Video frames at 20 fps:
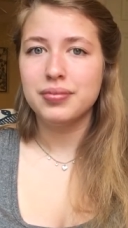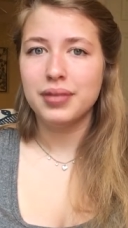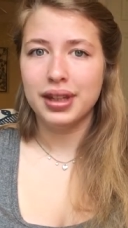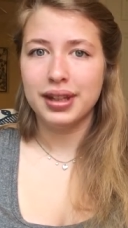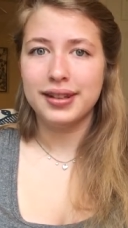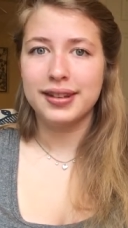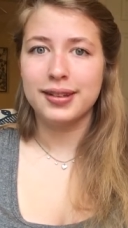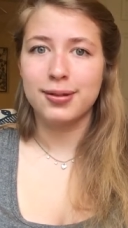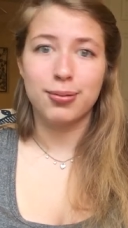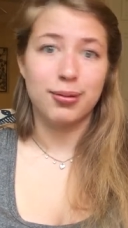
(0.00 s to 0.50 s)

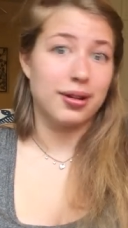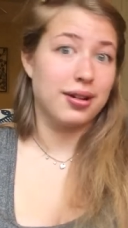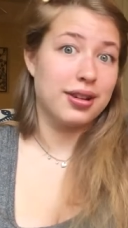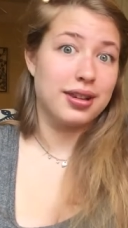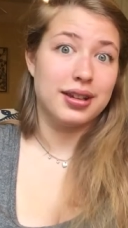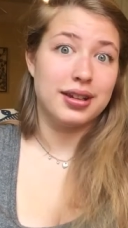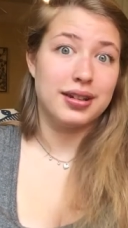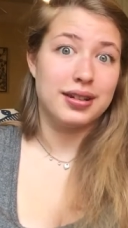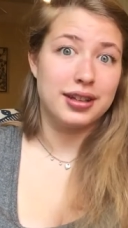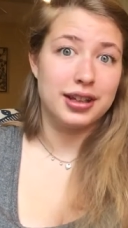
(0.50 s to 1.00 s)
it's worth
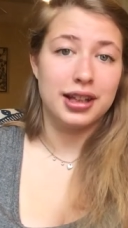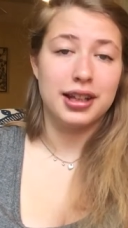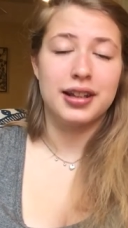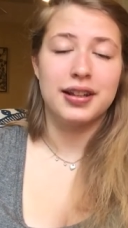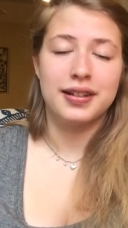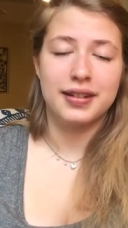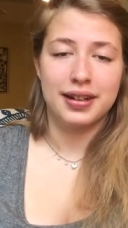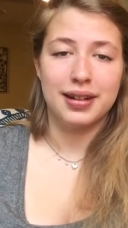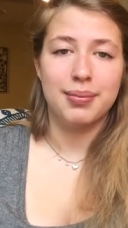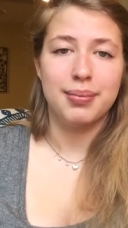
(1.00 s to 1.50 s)
it to
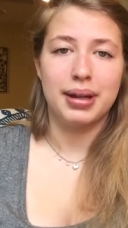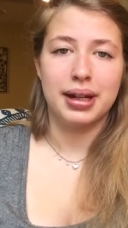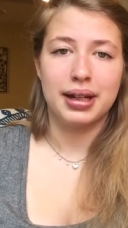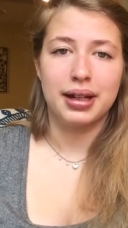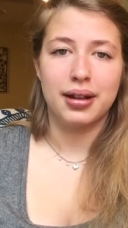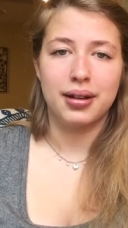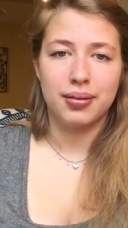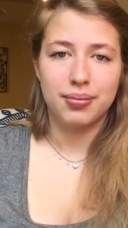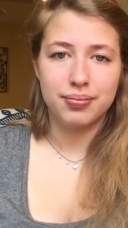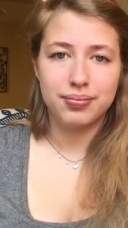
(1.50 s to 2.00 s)
stand
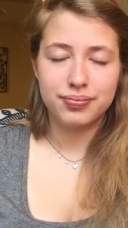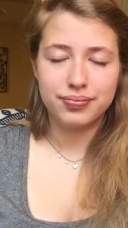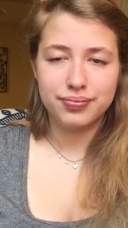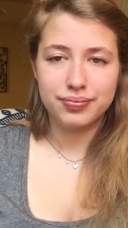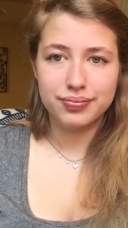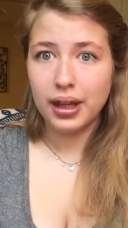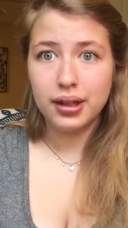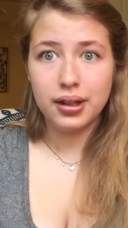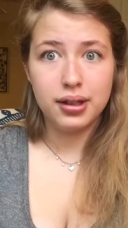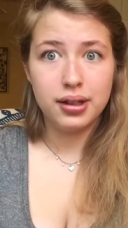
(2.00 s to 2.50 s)
back up.
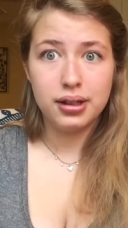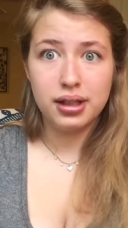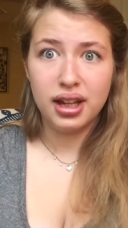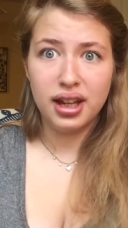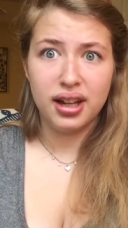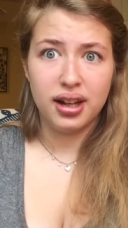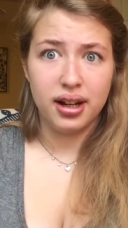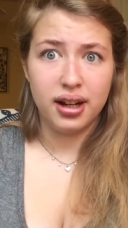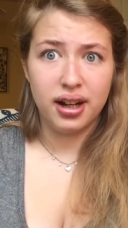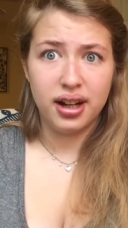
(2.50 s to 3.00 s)
And
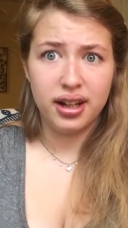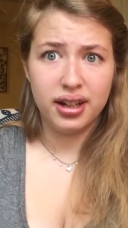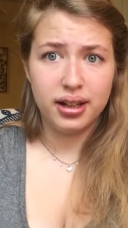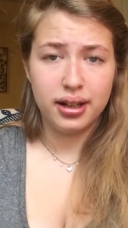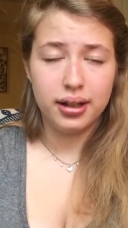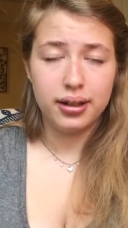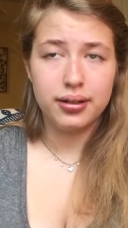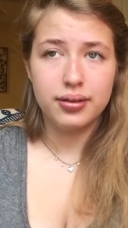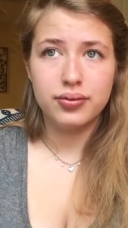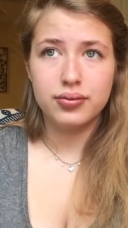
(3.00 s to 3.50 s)
yeah, I,